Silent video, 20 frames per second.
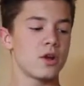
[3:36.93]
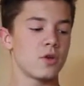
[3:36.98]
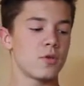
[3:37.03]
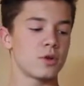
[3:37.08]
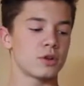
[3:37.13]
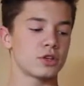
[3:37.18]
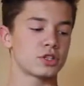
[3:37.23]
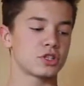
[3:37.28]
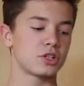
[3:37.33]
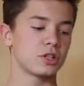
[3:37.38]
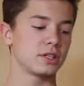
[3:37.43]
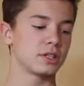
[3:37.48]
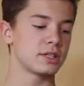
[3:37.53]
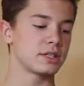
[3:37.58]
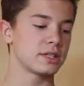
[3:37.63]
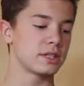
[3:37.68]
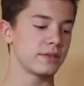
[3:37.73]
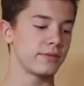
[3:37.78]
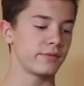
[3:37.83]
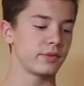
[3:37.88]
which turned the
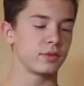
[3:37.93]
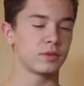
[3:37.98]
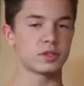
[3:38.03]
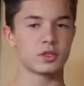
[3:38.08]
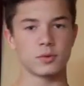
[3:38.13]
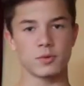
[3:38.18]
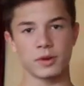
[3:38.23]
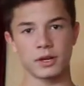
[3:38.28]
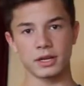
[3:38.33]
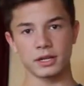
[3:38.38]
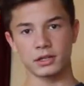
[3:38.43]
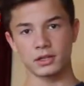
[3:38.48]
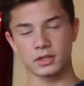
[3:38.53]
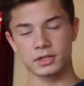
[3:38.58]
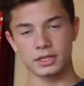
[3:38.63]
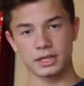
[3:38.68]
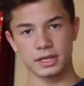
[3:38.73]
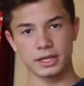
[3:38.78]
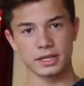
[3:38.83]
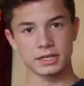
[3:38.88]
seafloor to what it
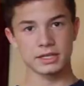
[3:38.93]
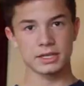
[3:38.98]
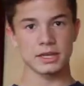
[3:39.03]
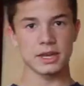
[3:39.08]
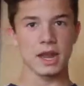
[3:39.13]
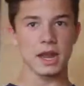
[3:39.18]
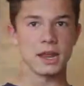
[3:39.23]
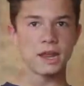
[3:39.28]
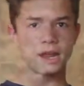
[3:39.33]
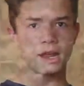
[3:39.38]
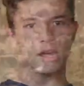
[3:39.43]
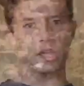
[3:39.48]
looks like today.